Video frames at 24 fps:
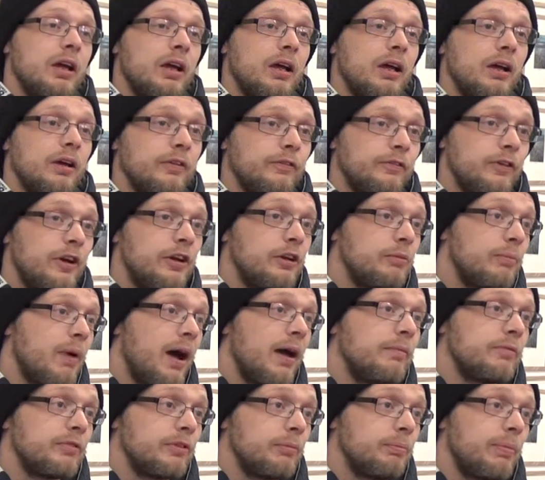A friend of
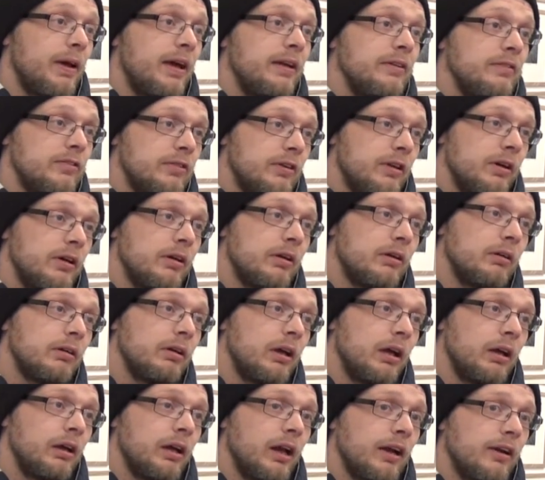mine was a painter
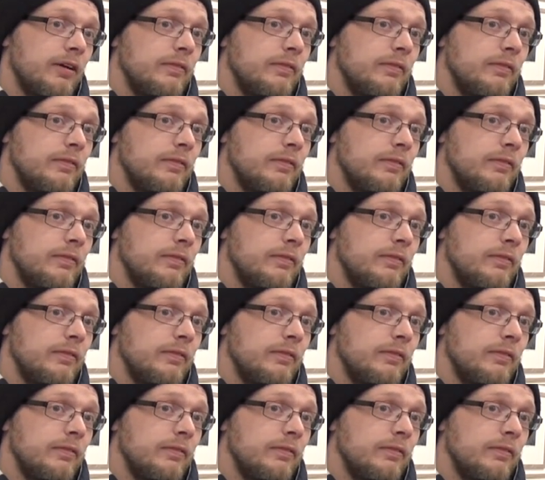and I